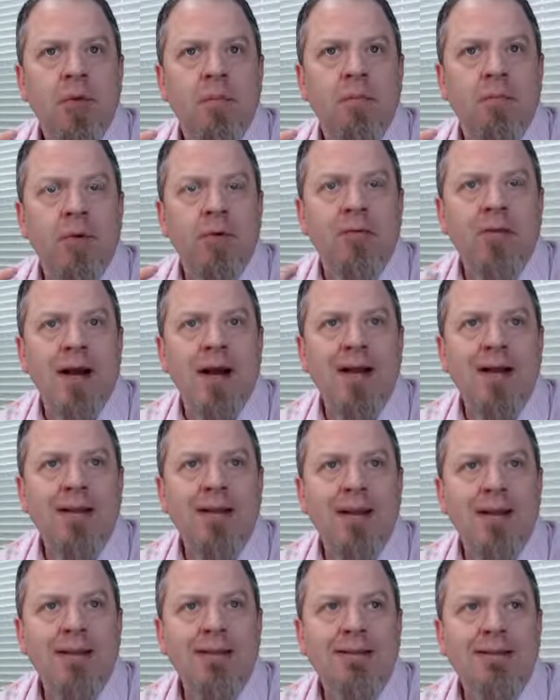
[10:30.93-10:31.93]
providing
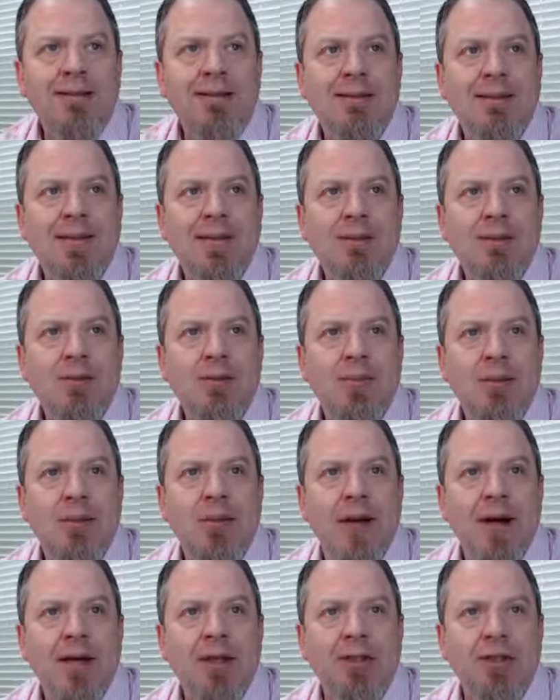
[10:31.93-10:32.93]

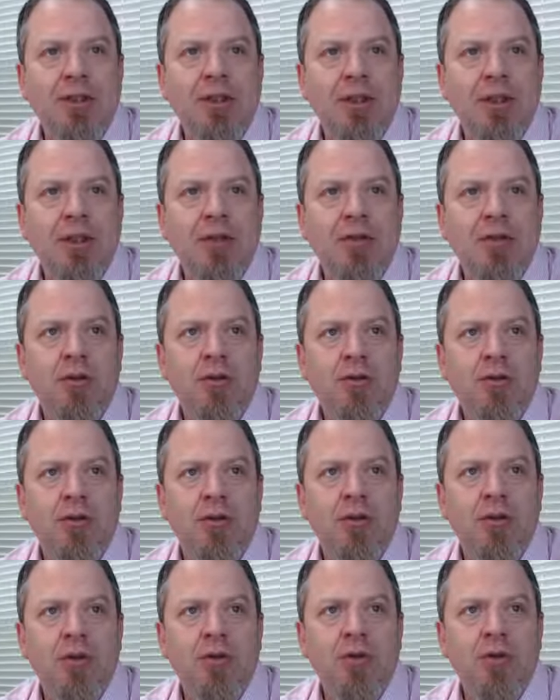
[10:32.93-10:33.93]
inspiration
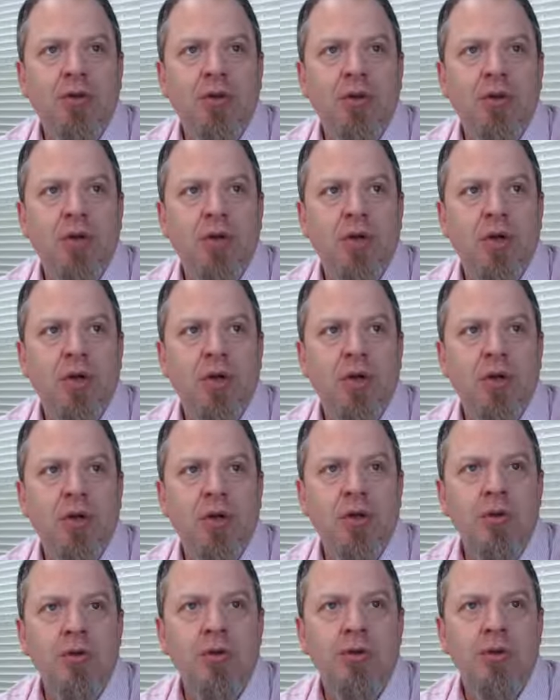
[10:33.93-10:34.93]
to your
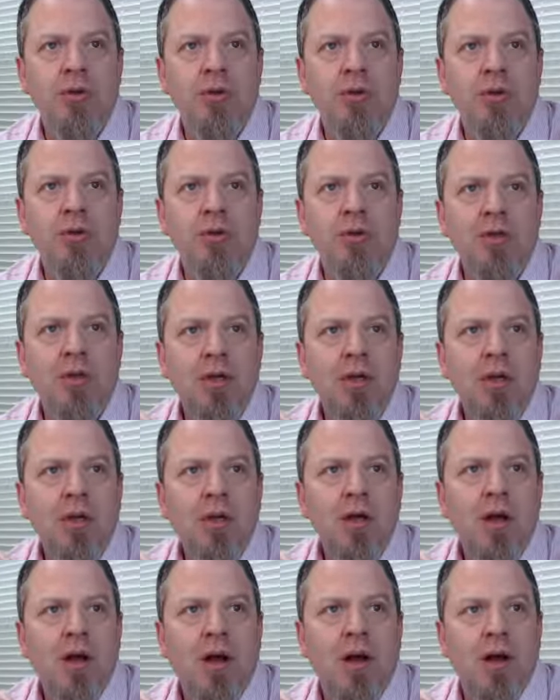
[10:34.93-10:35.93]
users,
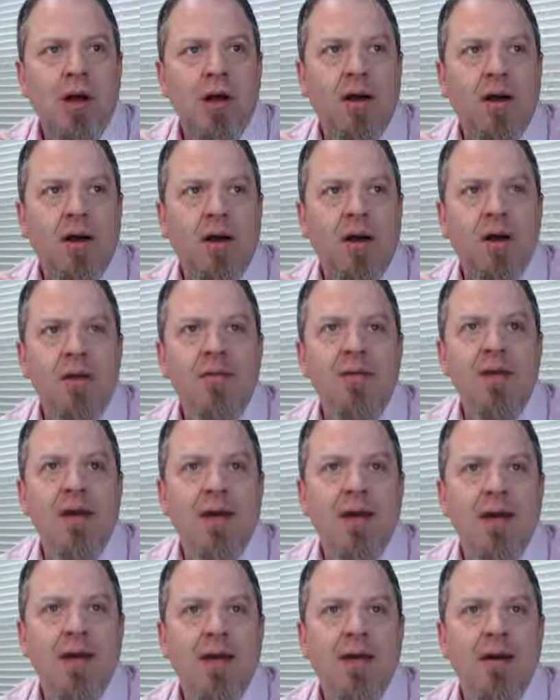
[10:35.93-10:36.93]
and
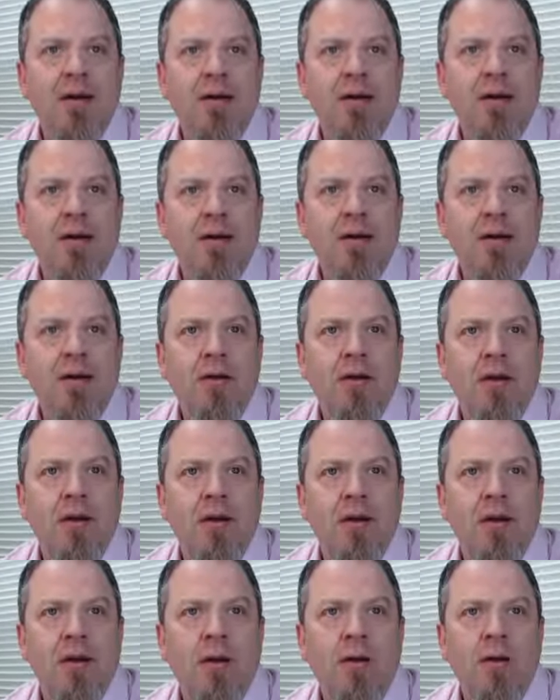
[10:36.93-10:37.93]
then
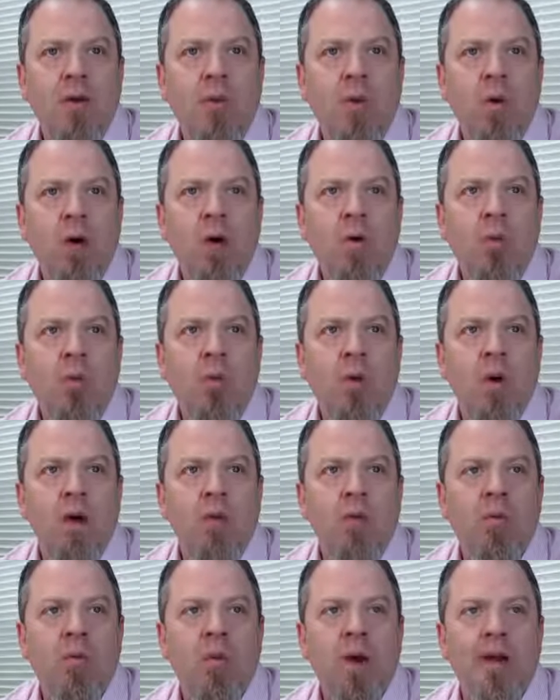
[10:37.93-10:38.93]

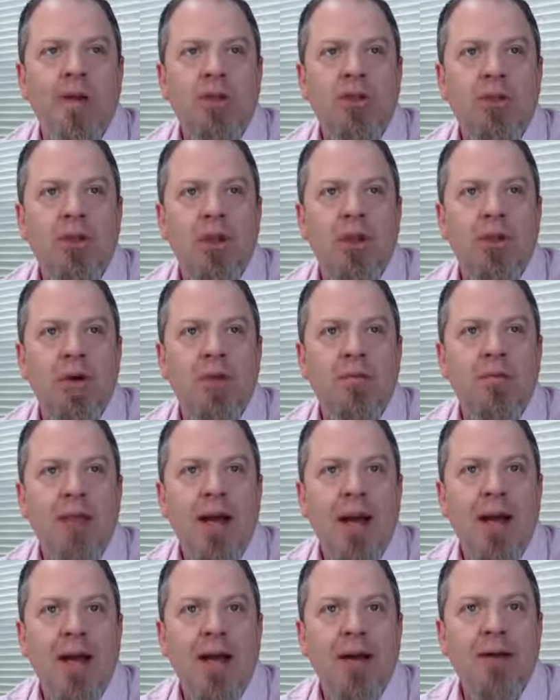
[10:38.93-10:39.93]
what ratio of
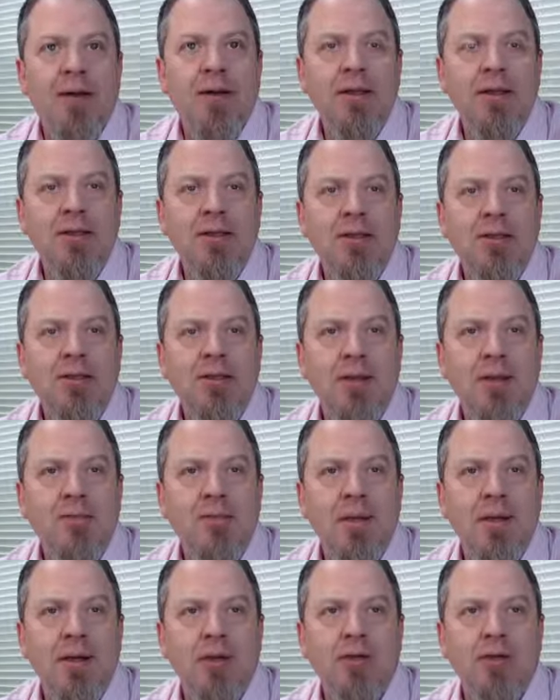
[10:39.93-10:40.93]
that is
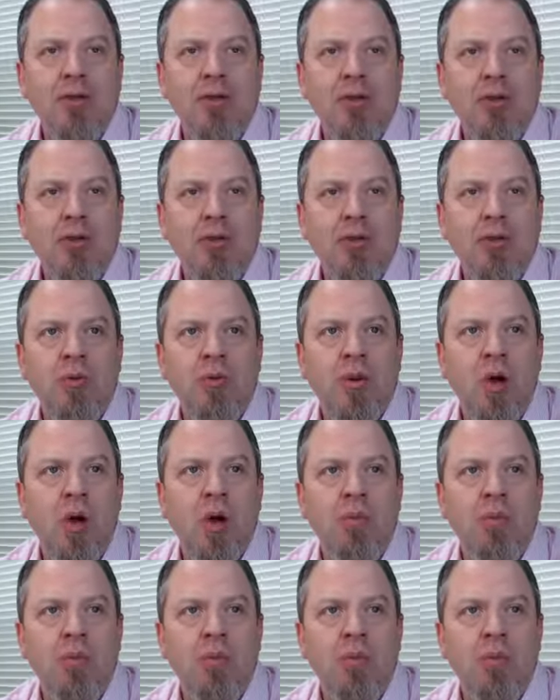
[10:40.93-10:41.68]
compared to